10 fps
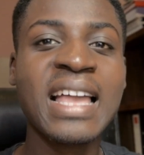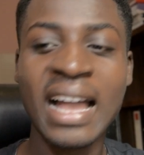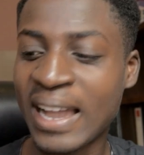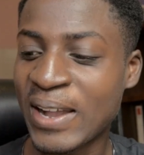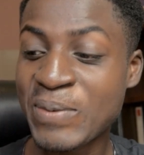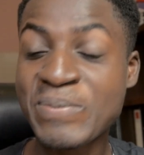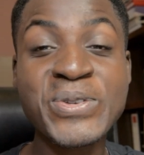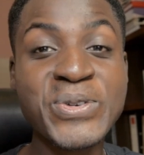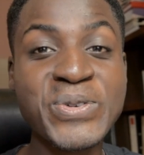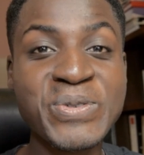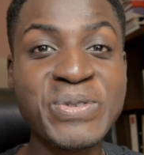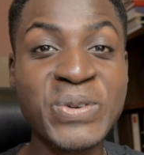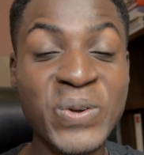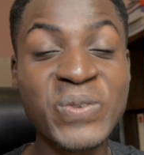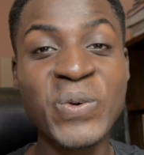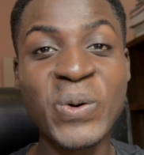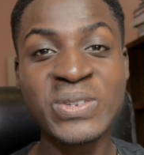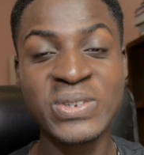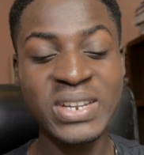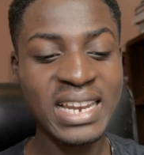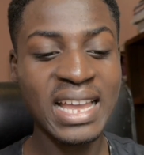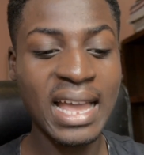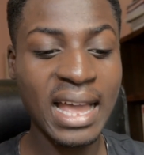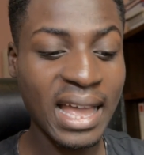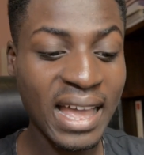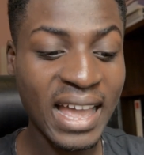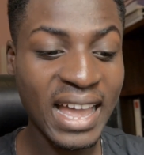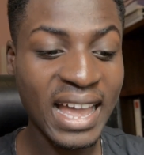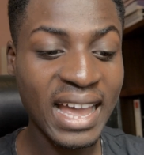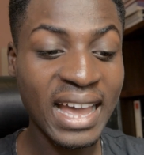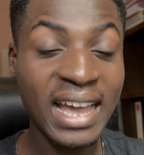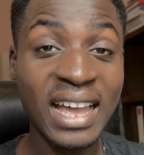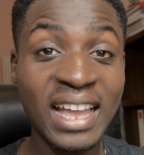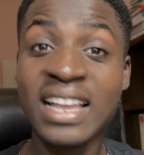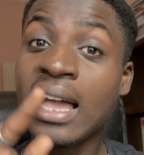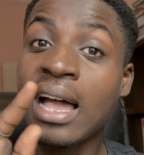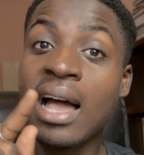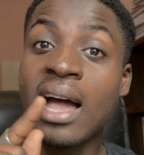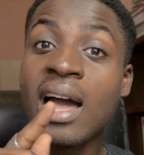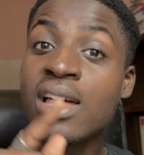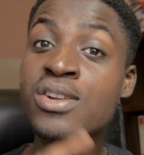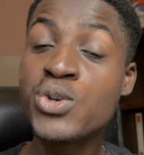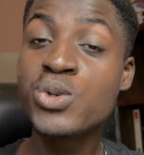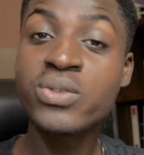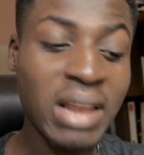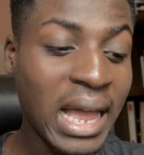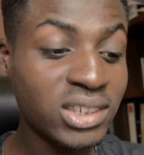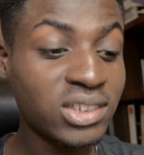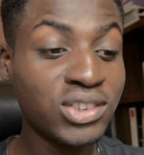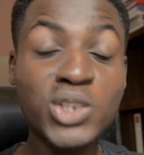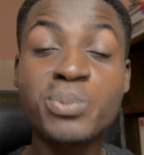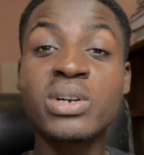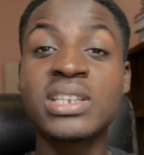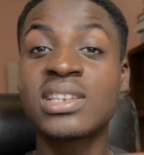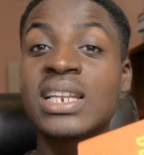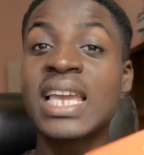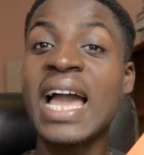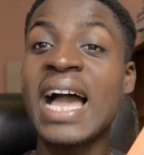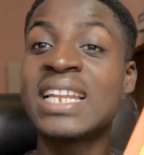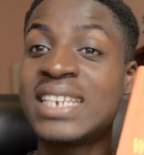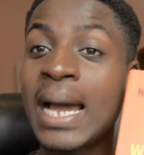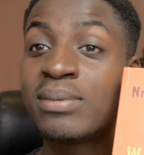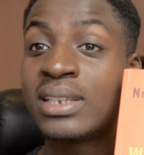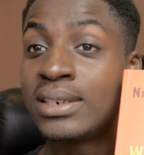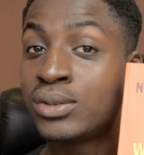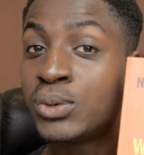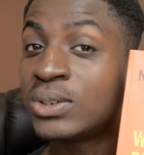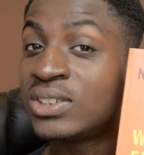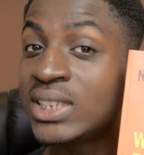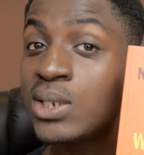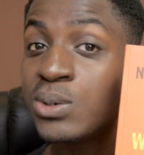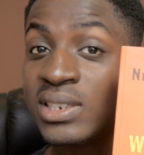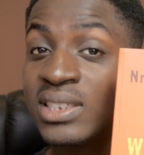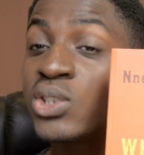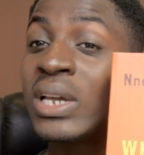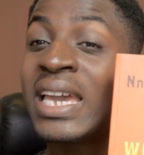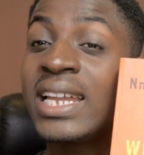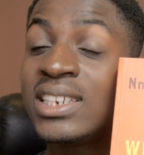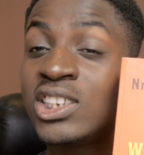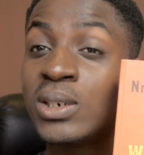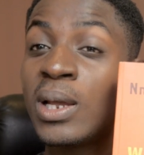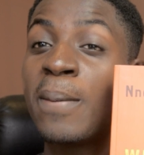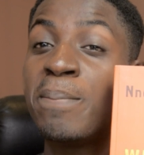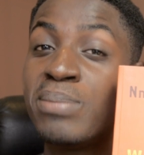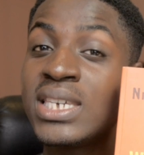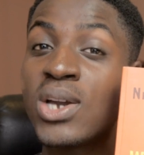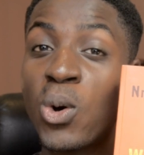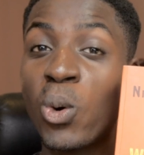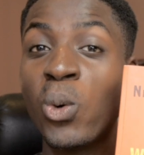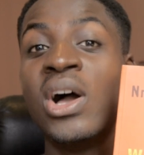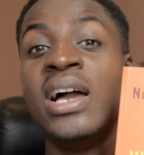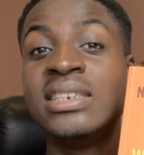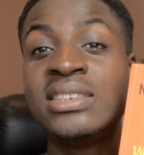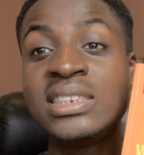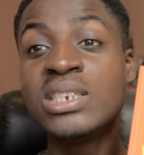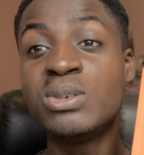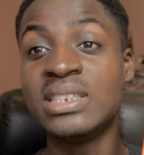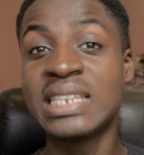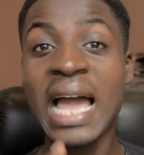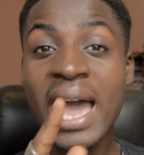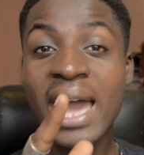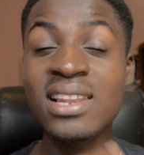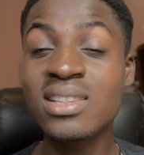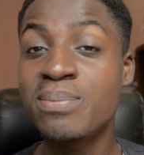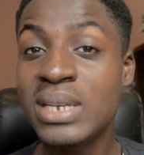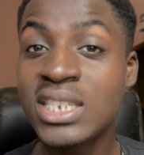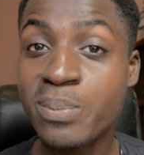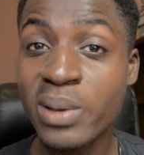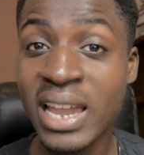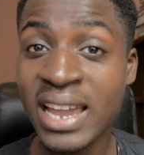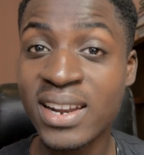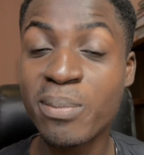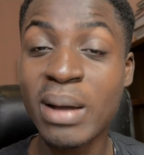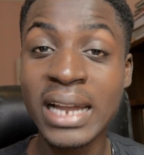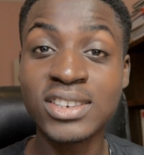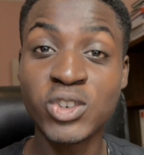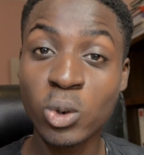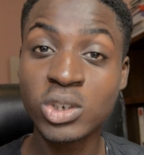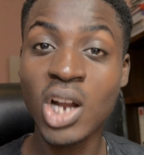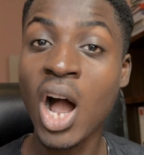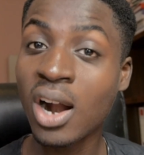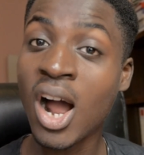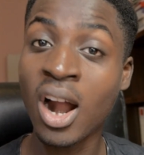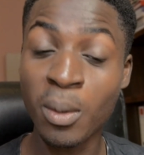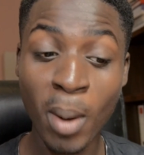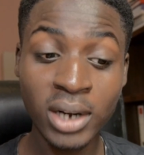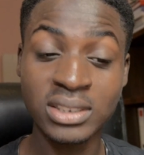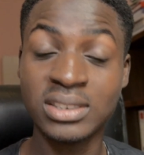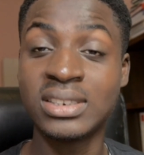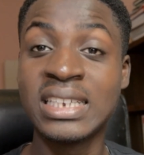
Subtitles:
I hope you look forward to it. A newsflash: this book is gonna get adapted into a series, into a HBO series, and it's been spearheaded by George R.R. Martin.